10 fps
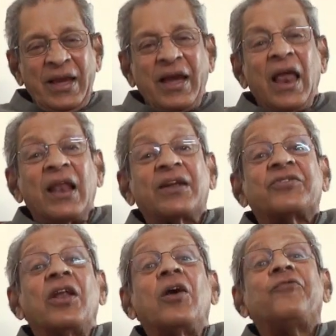
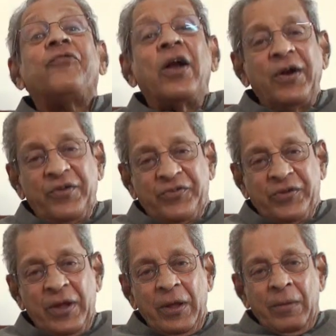collection of
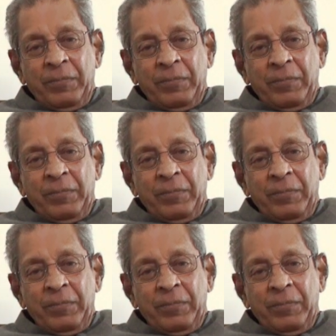funds.